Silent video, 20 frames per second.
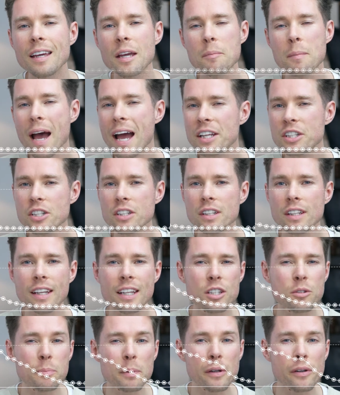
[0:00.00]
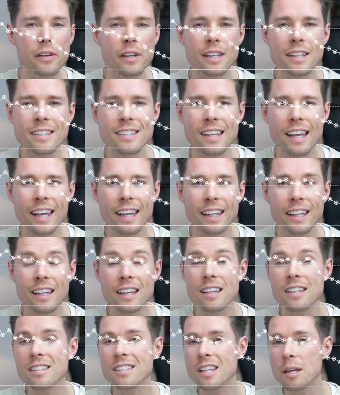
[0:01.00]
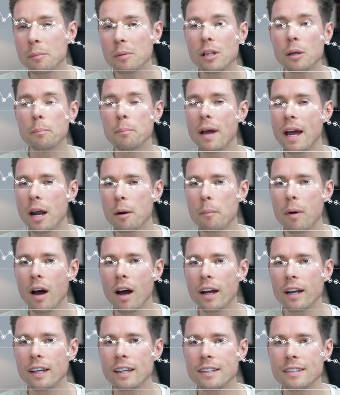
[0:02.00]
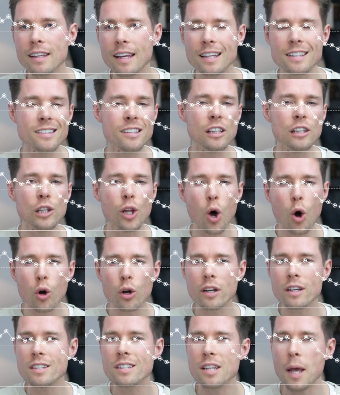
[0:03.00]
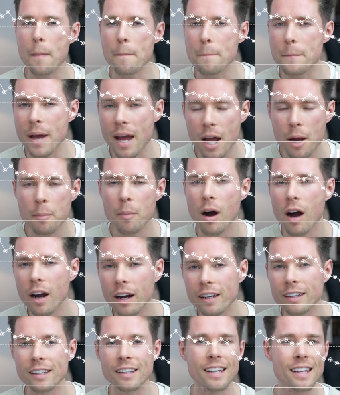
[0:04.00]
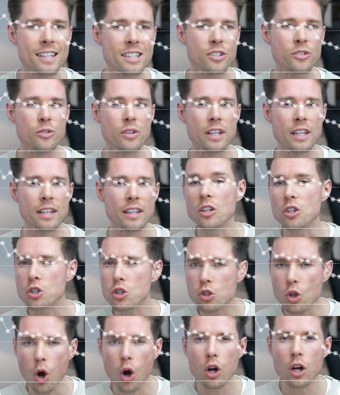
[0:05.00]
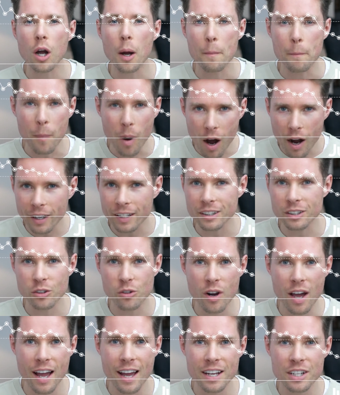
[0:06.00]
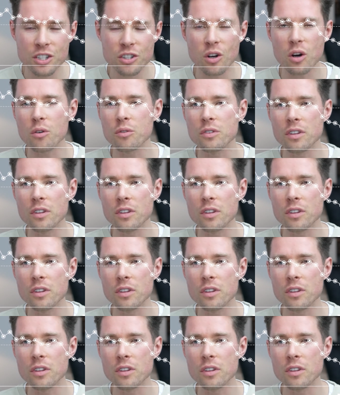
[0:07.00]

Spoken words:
Imagine experiencing a similar bear market as the longest bear market in history, the stock market crash of